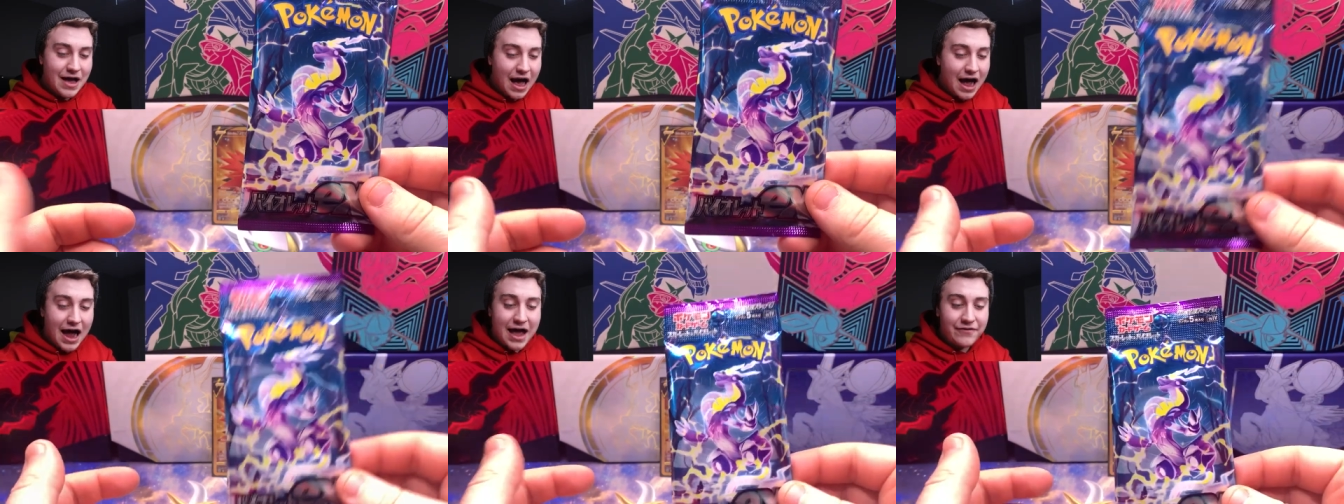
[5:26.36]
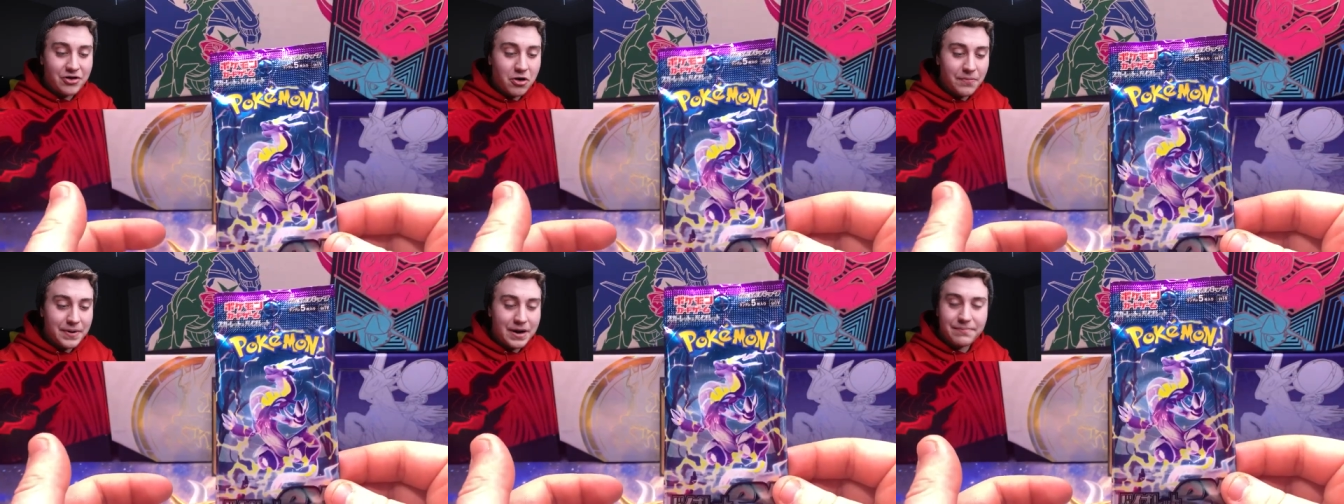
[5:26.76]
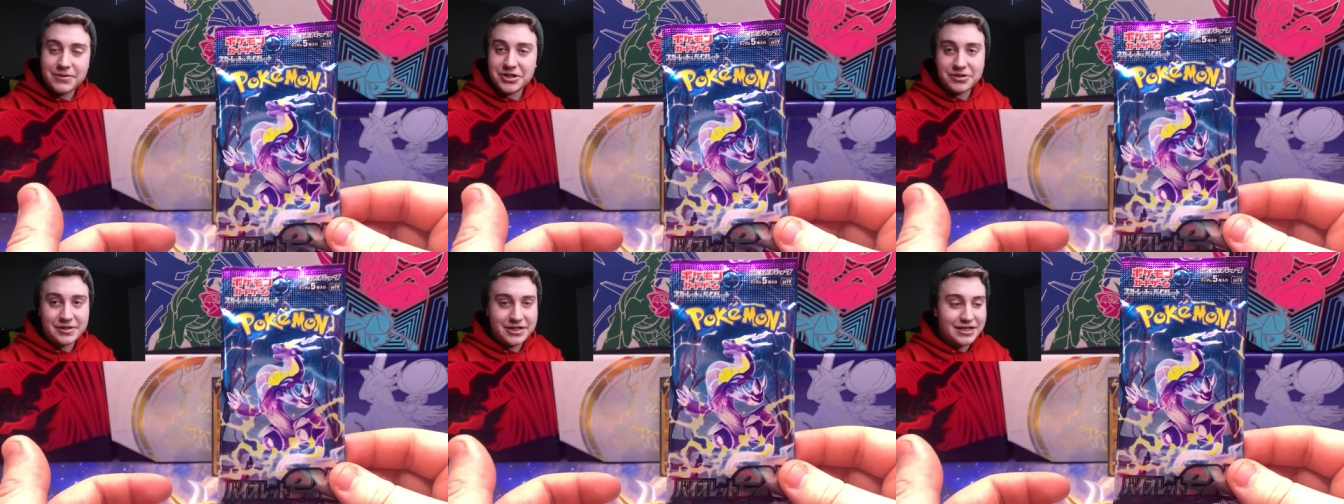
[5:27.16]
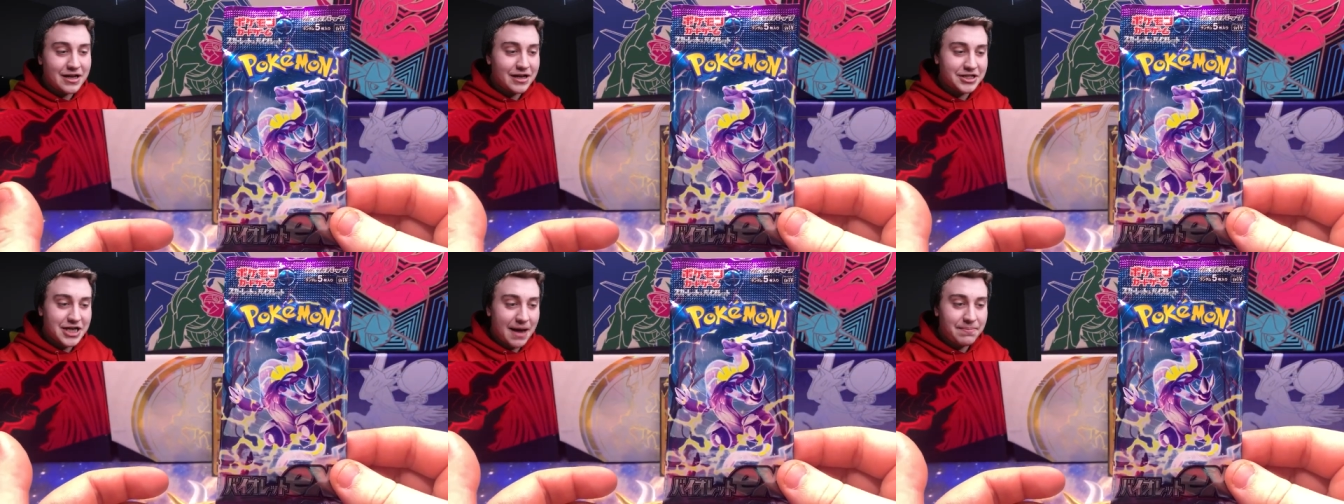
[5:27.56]
I haven't opened up the J
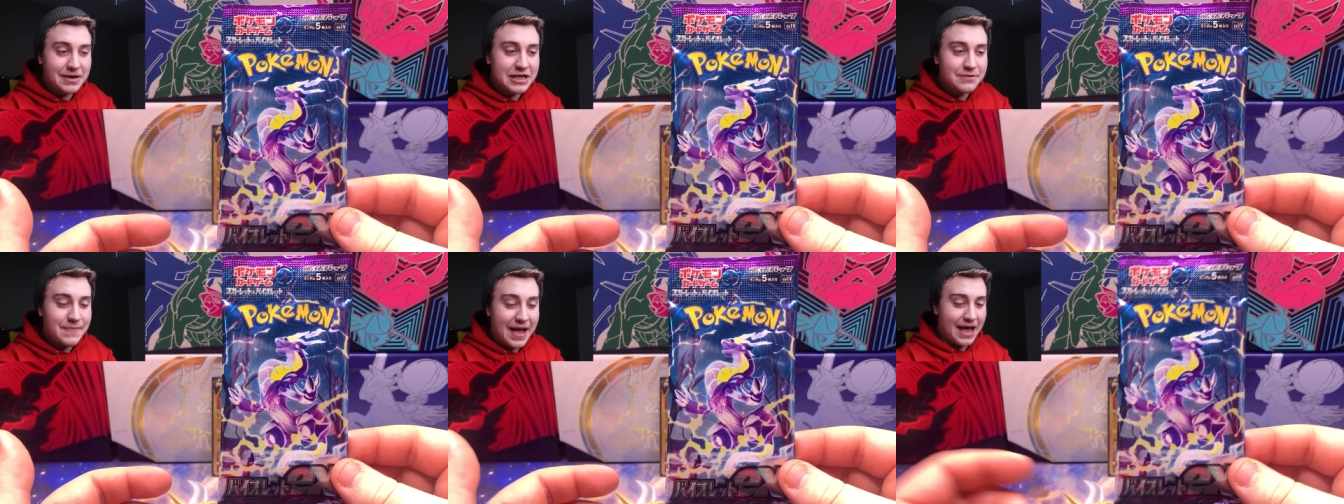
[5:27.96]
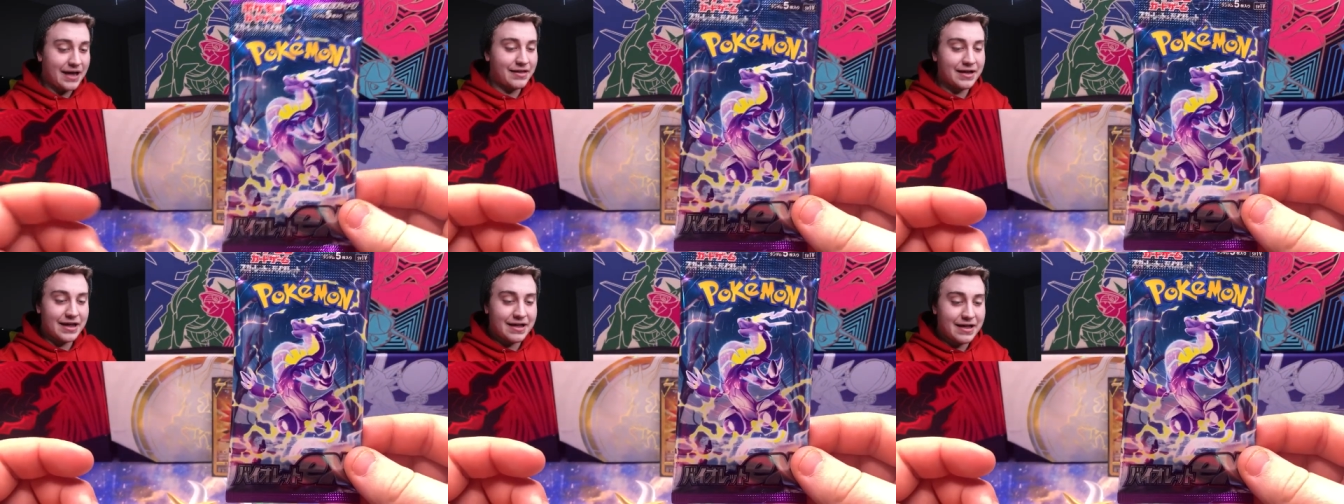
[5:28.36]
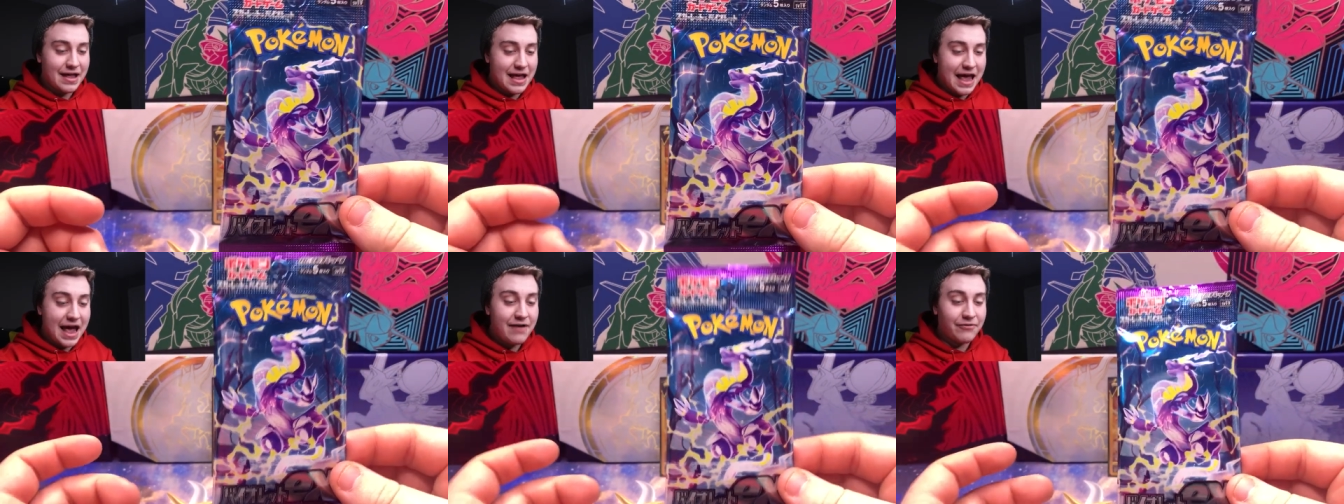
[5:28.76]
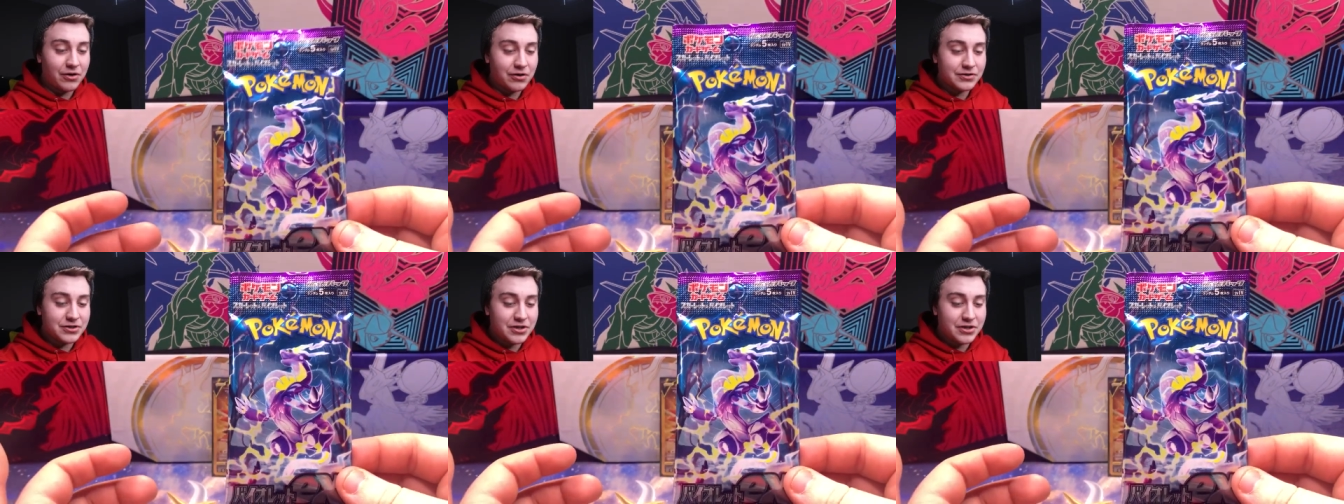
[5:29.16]
uh, Japanese pack like ever,